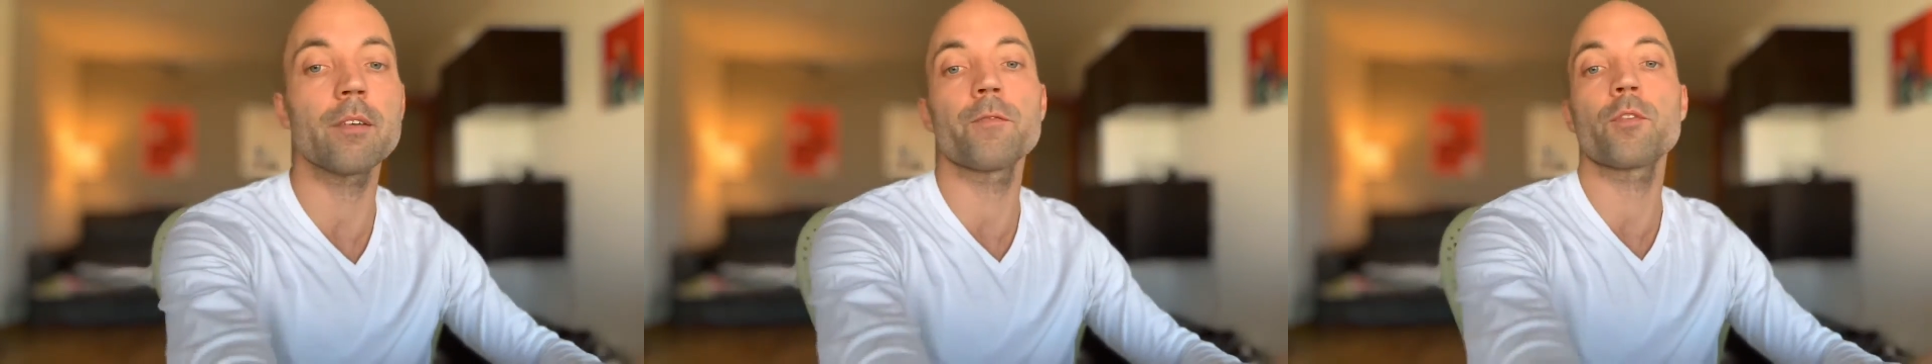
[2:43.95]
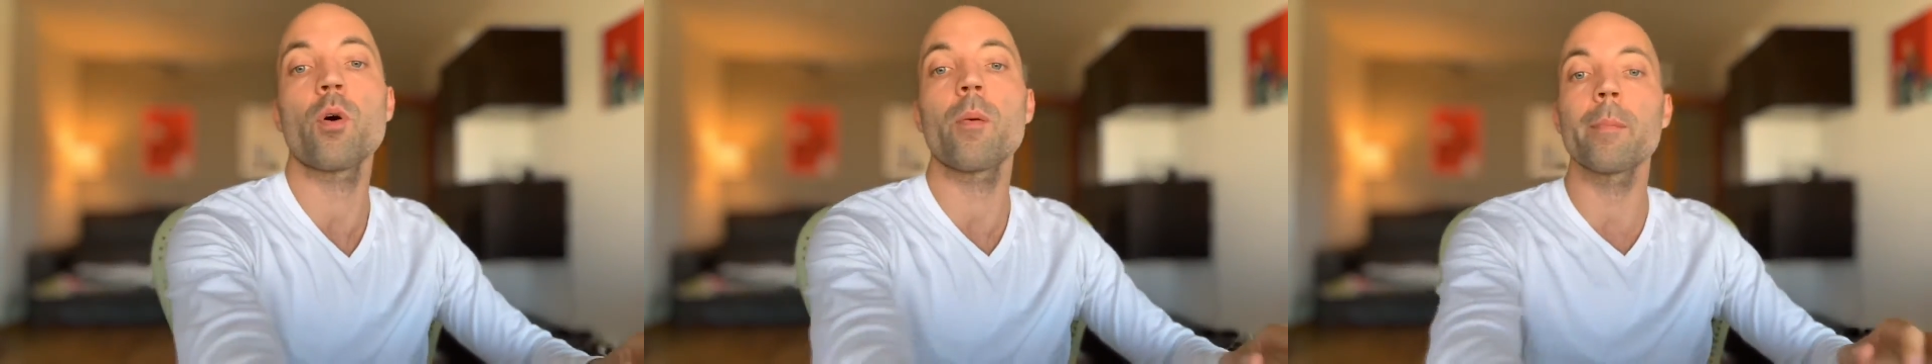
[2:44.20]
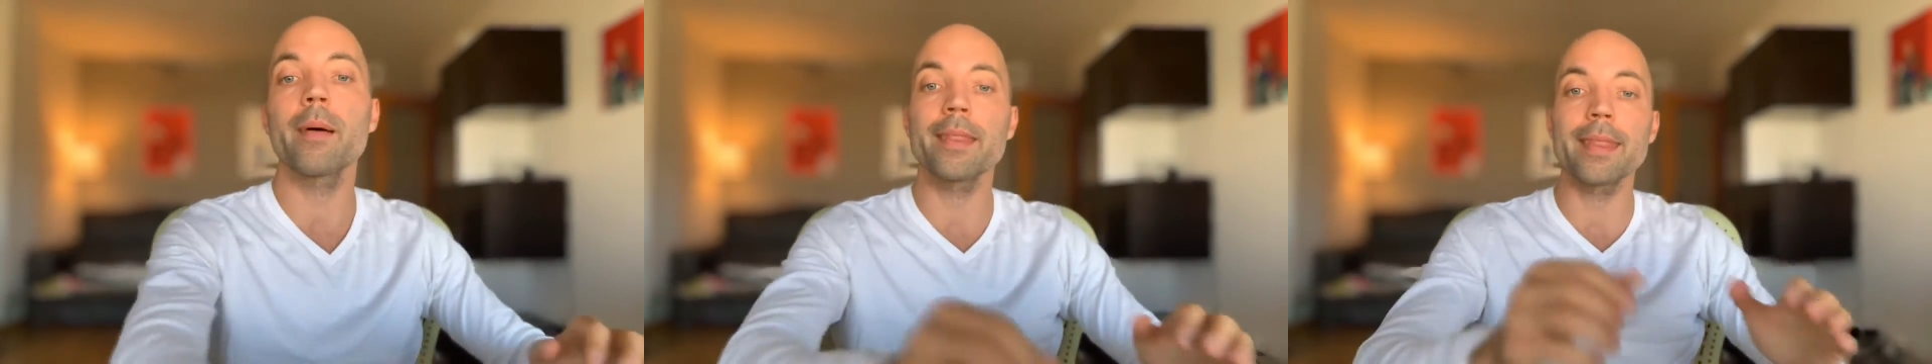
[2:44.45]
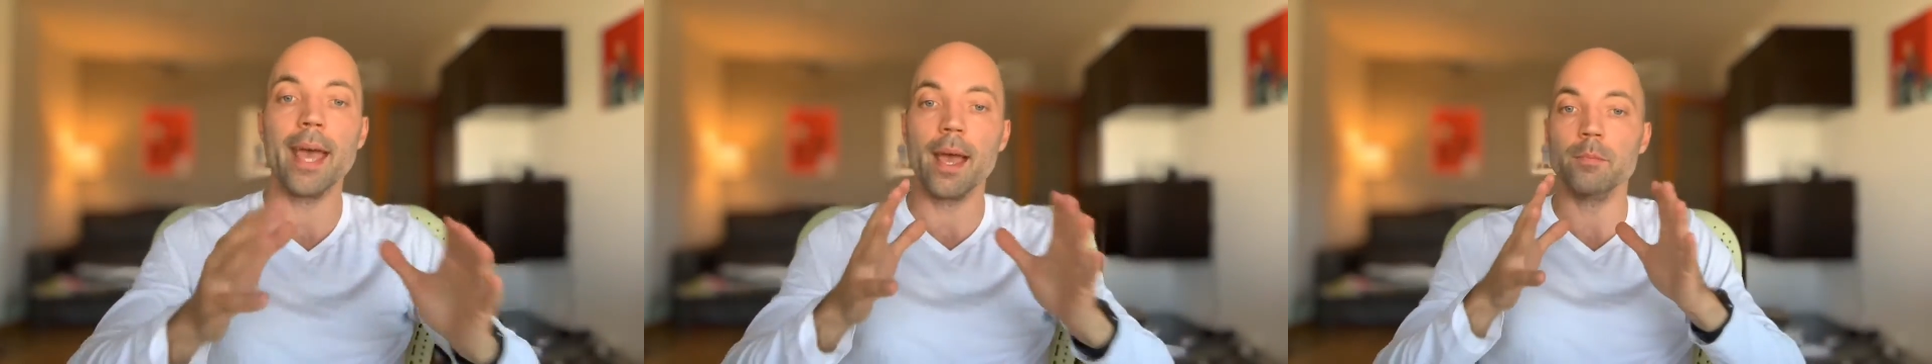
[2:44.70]
from
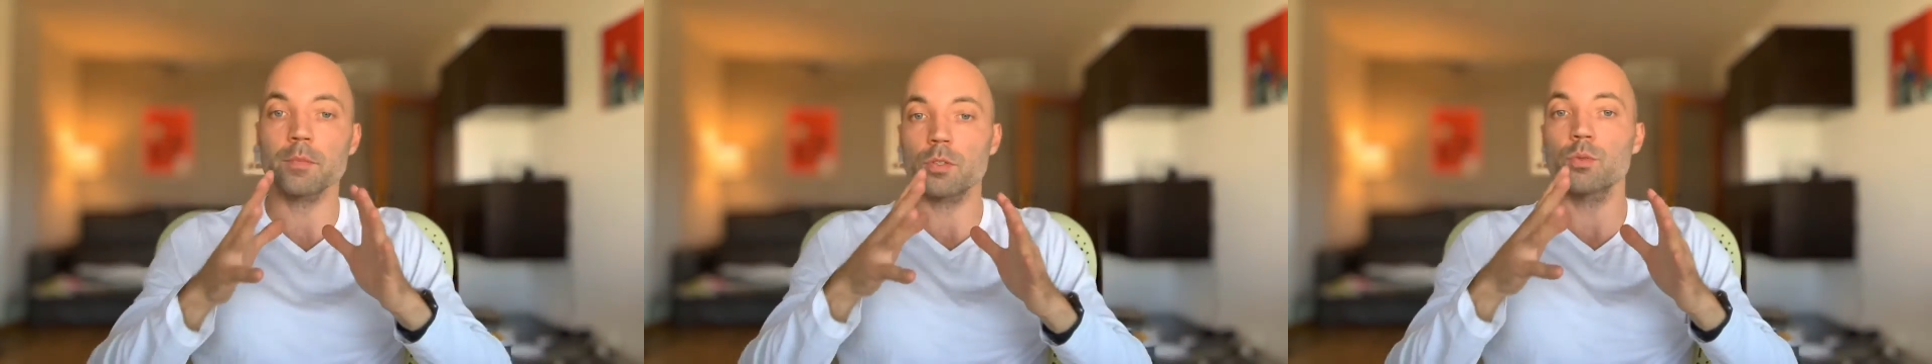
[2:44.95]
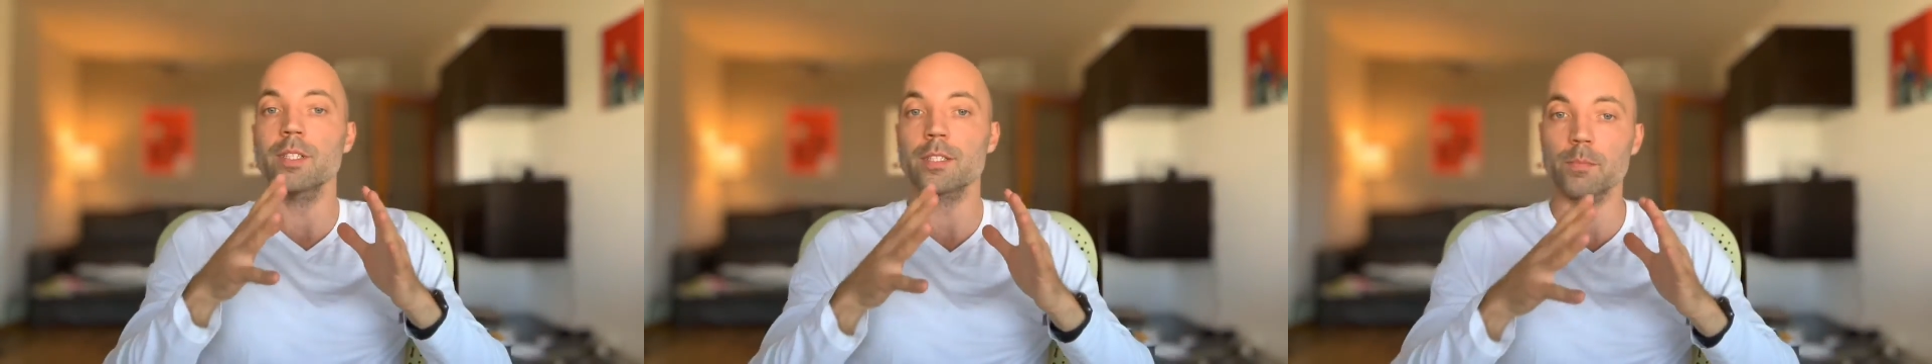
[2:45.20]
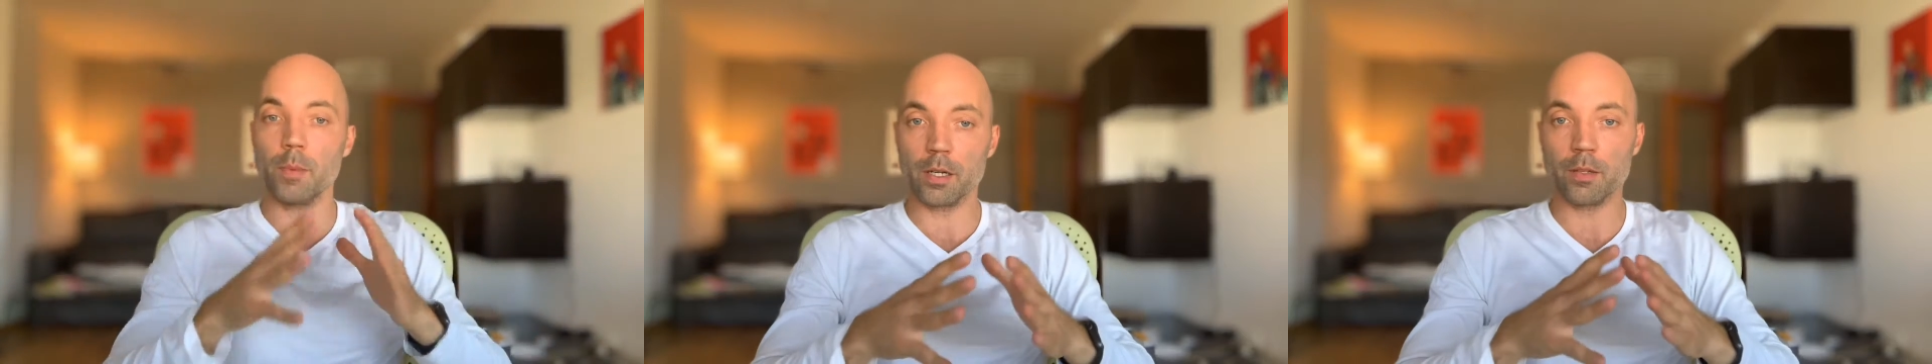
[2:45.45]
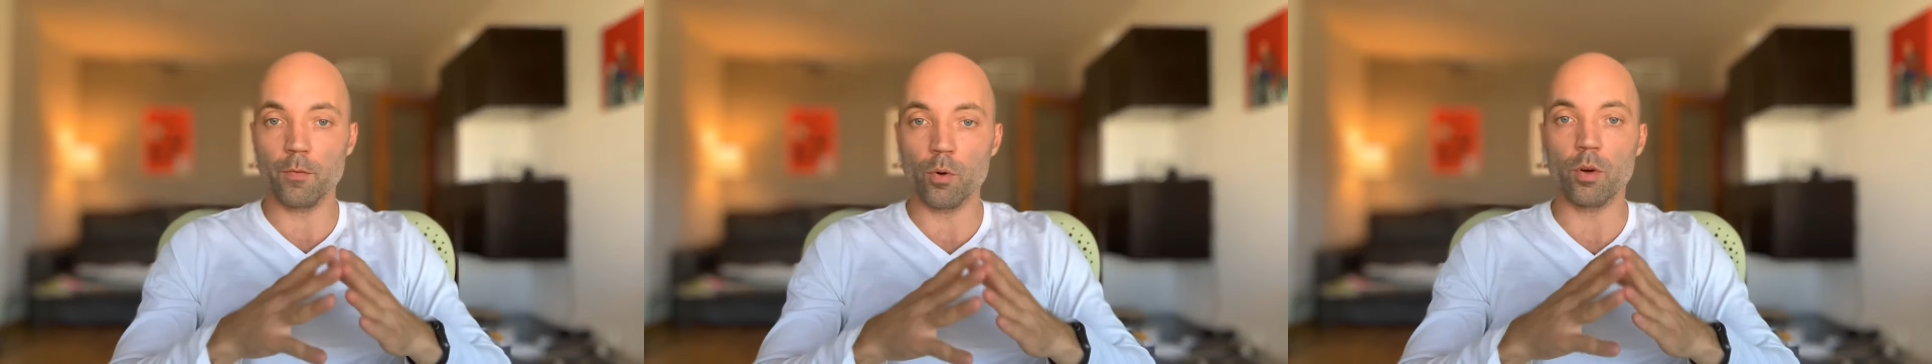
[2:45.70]
them to the
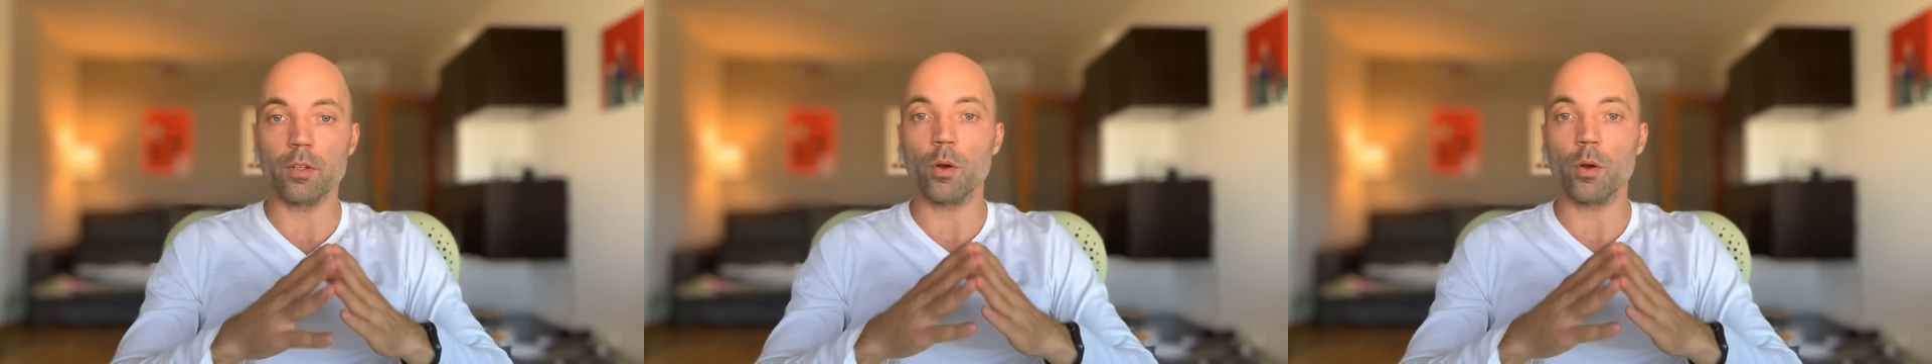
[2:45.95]
smartphone